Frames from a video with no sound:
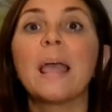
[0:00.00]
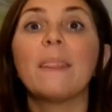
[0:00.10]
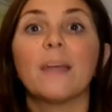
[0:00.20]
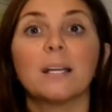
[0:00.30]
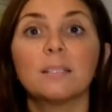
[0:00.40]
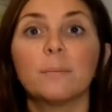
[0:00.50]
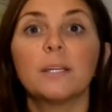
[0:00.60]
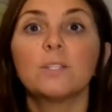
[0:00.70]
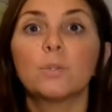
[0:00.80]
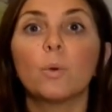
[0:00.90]
that's
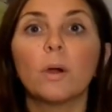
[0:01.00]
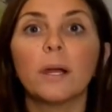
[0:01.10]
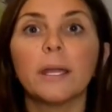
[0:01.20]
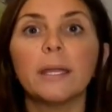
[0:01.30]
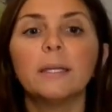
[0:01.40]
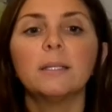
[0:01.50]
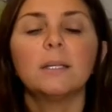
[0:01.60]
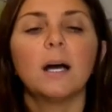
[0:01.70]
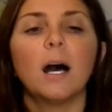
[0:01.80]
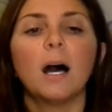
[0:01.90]
my story,
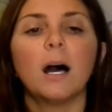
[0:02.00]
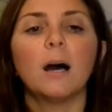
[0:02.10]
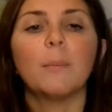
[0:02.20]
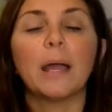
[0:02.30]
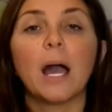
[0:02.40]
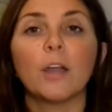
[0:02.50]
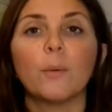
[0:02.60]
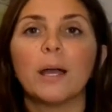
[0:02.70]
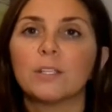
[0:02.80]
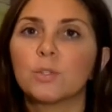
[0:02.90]
my
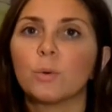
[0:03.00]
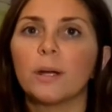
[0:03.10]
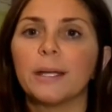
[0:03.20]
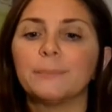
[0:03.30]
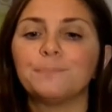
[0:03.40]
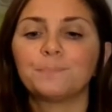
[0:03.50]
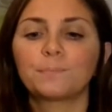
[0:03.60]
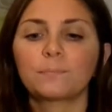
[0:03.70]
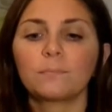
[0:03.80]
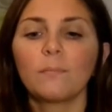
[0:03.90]
IUI story.
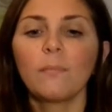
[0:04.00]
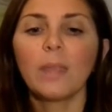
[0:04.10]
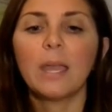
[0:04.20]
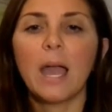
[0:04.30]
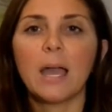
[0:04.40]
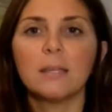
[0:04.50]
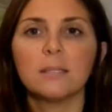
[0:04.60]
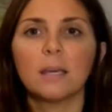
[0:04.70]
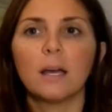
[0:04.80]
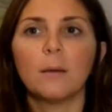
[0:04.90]

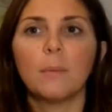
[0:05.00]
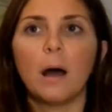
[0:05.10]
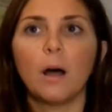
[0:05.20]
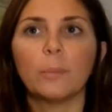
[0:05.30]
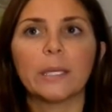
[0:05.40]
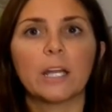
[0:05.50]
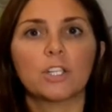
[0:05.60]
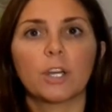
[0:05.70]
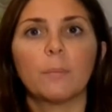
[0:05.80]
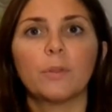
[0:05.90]
And I'll be
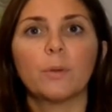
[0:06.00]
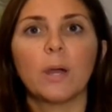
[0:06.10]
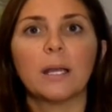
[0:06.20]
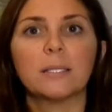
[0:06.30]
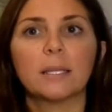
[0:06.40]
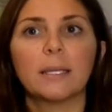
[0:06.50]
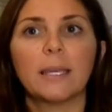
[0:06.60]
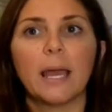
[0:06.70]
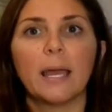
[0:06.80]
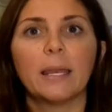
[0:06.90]
catching up with you guys
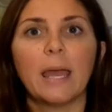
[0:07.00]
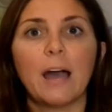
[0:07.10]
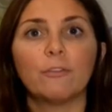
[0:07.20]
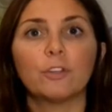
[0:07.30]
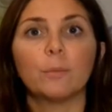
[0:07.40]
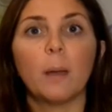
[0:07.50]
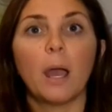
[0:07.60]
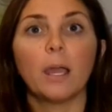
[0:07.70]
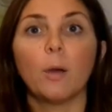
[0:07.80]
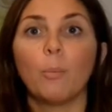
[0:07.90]
again after
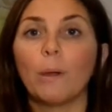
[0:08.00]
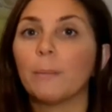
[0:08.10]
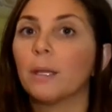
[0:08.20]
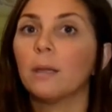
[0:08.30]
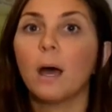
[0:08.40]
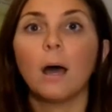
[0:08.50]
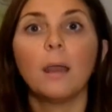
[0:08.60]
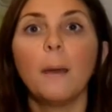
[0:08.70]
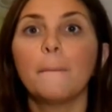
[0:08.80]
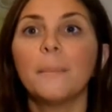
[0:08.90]
my appointment
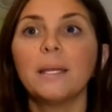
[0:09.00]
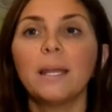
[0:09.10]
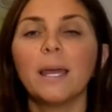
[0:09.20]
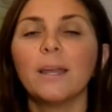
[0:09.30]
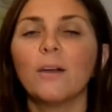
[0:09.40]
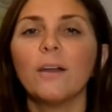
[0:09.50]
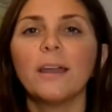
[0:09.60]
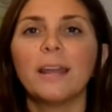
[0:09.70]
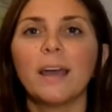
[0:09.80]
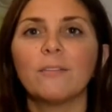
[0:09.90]
on Monday. All
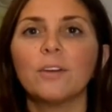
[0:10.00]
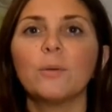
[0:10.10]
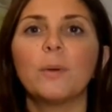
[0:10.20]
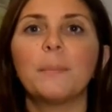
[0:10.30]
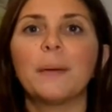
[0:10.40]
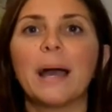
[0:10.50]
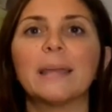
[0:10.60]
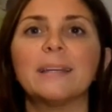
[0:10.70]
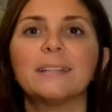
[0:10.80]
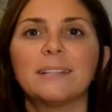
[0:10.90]
right, have a good one. Bye.